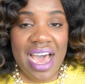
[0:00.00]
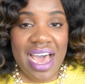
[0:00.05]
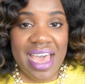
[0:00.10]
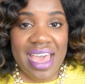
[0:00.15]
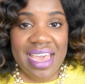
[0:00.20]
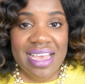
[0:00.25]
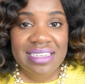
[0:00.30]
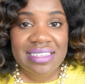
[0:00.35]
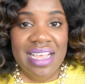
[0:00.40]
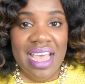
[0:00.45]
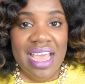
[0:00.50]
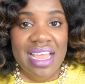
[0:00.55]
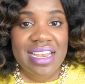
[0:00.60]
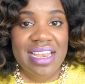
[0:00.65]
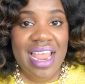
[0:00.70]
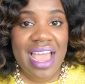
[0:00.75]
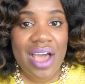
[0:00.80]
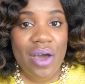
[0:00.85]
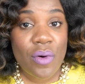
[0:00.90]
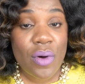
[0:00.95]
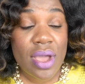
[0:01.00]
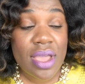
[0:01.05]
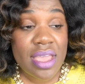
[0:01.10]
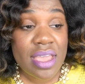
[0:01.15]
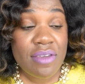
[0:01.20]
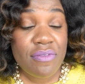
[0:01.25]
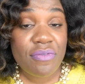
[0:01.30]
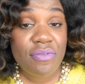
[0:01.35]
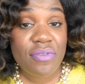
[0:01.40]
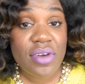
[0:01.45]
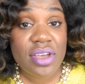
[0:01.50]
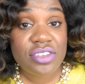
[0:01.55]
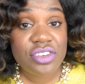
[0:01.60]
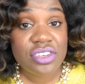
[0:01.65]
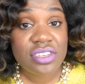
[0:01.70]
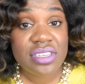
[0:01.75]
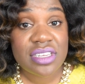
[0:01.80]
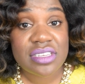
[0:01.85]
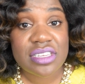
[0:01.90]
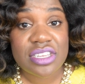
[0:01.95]
eyes. Now, if
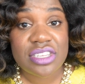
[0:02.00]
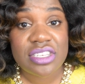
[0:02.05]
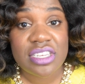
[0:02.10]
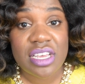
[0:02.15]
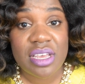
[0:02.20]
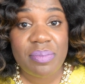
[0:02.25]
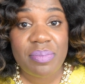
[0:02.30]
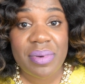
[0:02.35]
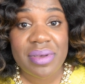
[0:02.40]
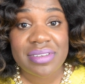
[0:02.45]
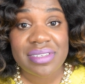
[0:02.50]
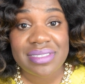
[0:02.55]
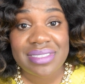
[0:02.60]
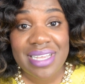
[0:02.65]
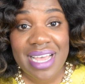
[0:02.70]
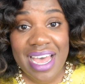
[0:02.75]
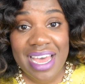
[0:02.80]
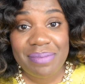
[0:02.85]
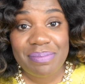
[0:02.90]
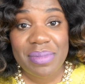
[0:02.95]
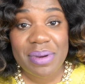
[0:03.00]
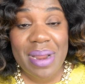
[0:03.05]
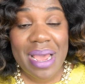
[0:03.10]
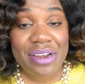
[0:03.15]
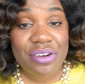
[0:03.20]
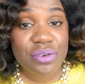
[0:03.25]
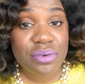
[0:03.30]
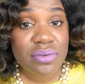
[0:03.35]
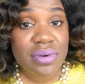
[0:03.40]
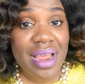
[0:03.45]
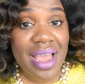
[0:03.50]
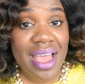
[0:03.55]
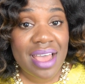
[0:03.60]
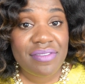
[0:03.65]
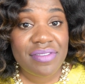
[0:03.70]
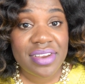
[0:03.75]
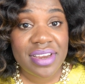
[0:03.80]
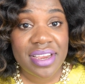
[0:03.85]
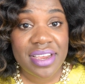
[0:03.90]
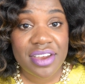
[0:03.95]
just as a tip, as a tad bit, I don't
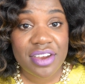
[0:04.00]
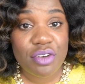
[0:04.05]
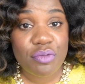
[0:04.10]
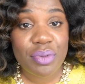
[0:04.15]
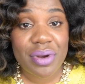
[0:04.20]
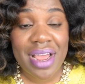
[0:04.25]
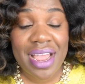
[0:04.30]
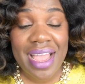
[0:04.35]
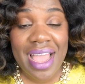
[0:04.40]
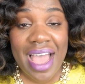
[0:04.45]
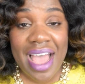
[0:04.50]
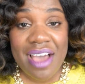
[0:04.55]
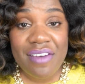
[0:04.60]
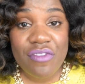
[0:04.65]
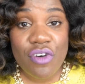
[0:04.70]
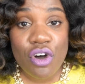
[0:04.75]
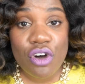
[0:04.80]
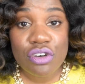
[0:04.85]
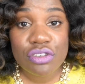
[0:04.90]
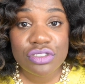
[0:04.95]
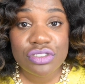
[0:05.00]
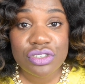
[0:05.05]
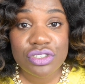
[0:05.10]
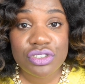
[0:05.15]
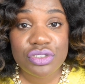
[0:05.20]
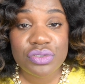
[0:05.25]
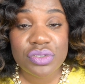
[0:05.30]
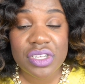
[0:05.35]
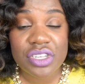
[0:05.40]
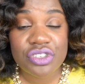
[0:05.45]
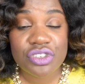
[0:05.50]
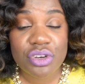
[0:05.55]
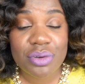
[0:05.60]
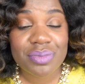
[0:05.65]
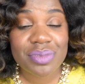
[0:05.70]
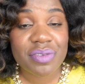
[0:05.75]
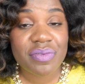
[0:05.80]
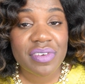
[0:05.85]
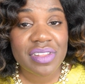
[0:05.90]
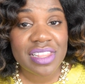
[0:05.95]
have it here, but I have also used in
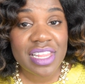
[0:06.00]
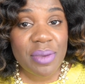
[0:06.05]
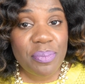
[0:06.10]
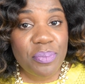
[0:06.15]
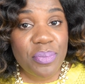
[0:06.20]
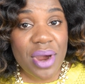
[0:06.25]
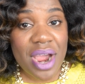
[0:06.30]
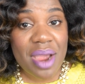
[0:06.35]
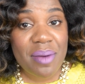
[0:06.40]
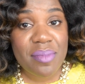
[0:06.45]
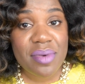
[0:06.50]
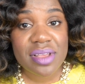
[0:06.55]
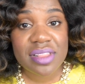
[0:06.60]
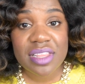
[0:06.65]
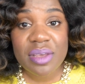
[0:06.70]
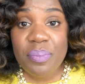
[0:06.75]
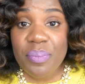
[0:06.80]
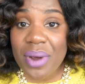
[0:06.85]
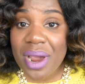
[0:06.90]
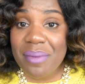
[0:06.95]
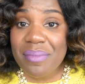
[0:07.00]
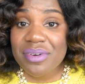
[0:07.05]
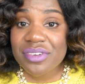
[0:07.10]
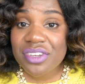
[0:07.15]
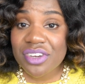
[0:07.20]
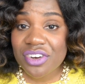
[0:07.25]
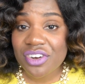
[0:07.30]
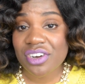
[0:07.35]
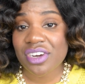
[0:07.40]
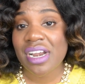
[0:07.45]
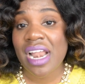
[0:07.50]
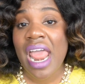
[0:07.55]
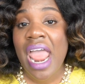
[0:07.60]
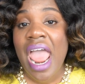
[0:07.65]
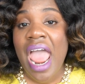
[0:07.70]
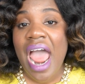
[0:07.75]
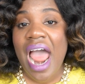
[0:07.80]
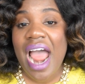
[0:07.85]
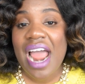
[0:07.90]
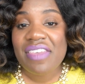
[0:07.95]
terms of a lip primer, and lip primers are good.
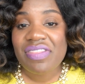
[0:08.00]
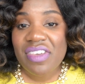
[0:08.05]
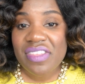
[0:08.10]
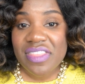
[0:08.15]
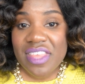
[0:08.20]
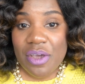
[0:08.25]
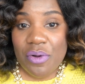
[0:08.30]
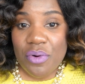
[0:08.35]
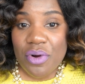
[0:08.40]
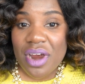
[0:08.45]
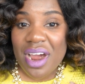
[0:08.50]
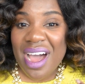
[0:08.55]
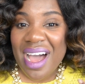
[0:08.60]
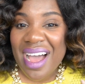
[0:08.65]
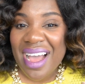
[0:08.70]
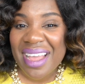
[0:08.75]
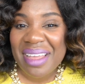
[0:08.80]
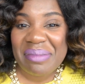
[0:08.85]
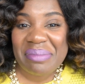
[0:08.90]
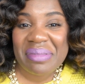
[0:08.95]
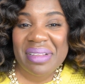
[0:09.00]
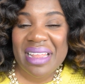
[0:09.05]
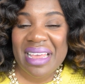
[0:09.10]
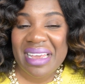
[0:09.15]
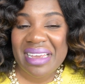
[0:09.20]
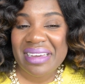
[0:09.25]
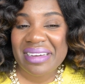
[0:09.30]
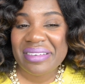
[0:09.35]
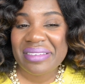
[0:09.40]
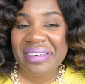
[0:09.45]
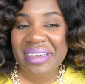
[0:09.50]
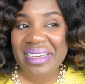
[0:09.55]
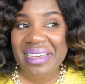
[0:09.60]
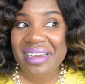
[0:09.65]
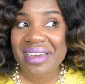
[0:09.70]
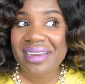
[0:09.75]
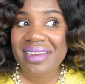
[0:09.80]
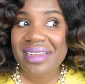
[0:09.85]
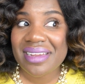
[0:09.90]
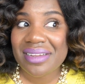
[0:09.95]
I thought they were a hype, like okay,
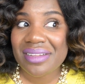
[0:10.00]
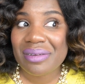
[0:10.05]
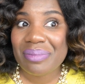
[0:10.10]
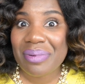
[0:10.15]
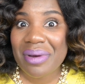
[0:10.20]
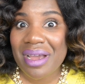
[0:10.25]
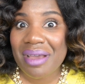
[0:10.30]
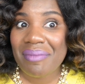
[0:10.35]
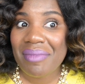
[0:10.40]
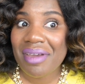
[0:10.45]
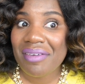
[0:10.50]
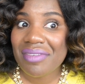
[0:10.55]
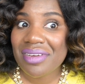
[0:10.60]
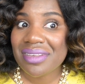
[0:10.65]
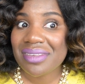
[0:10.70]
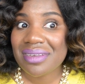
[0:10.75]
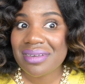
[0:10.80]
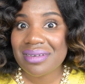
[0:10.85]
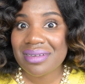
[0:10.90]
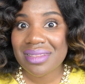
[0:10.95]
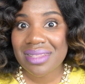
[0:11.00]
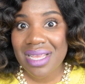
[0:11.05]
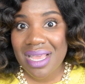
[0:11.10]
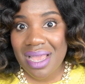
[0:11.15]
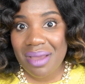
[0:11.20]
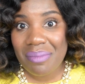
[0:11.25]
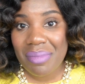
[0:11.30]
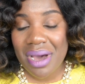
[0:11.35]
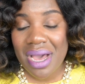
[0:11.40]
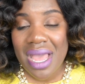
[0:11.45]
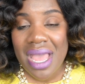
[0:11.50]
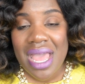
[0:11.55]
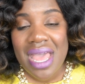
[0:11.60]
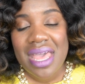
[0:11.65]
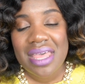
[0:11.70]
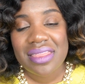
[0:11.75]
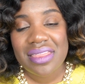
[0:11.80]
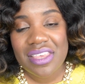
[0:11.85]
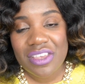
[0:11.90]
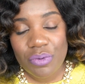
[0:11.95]
I needed to prime every single thing, but
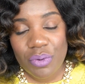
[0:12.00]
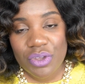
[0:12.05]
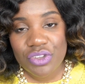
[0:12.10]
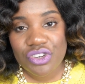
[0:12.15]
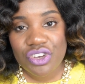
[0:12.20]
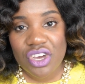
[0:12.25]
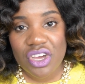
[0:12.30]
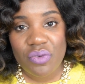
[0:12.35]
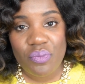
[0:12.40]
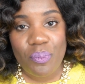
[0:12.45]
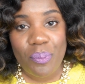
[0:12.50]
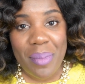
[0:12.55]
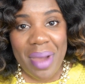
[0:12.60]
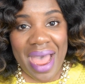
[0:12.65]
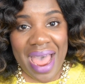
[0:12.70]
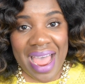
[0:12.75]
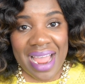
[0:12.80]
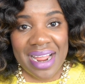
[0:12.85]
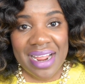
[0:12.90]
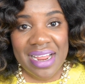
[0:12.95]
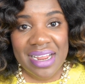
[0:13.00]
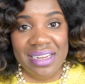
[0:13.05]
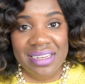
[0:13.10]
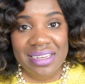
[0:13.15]
this one's good. MAC